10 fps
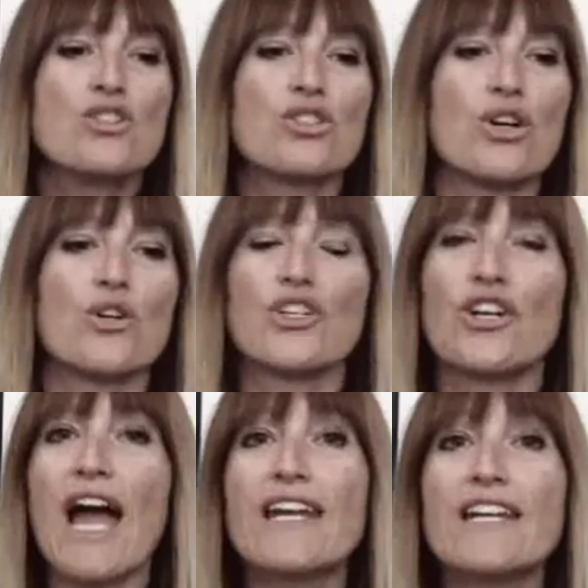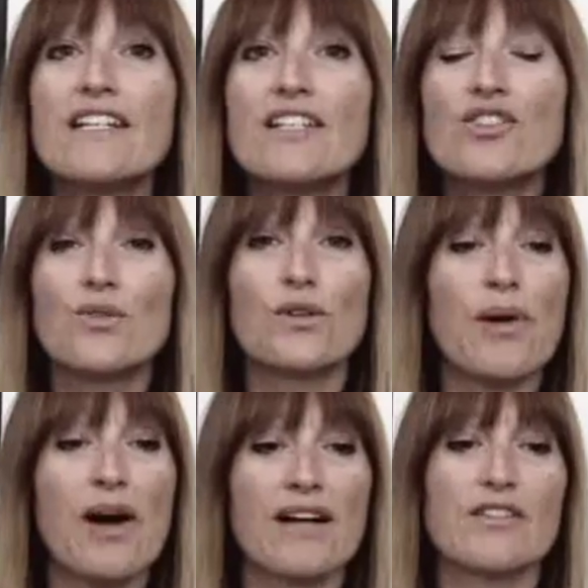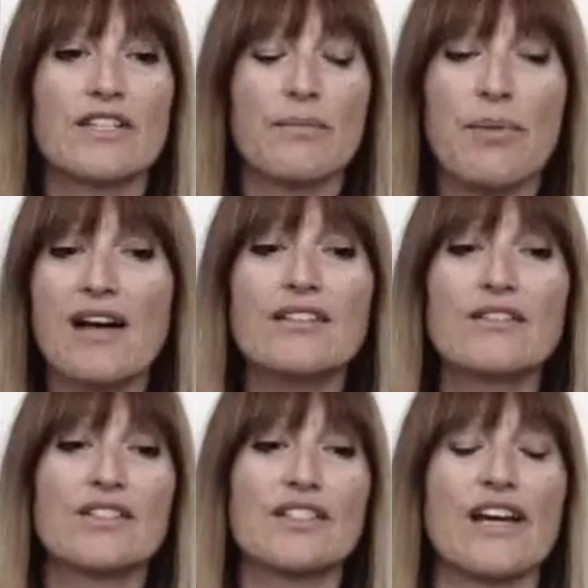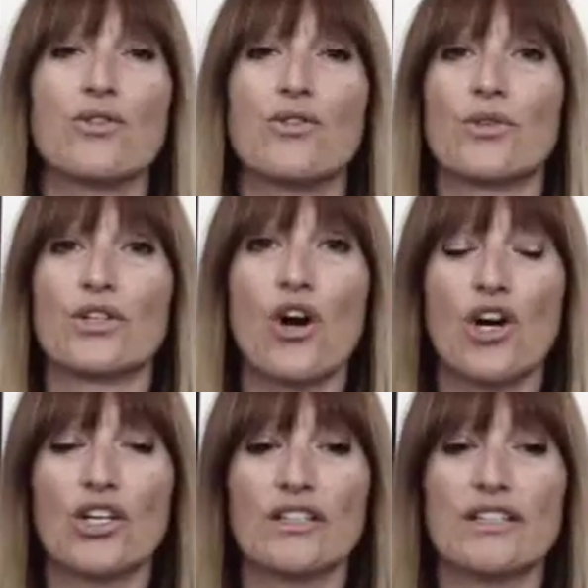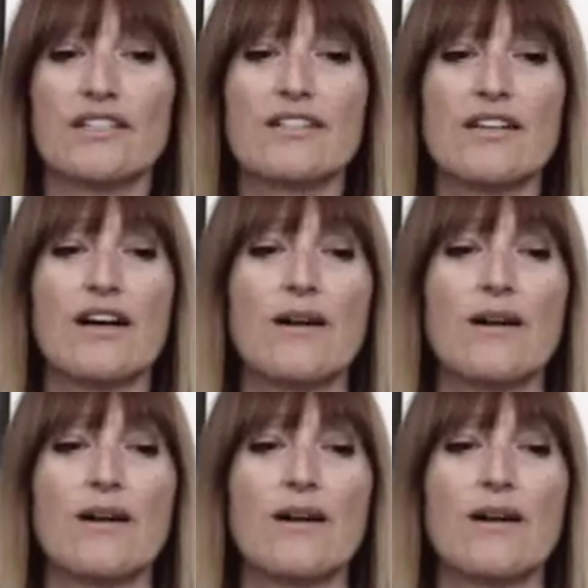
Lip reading: So you're headed into a positive cycle regardless.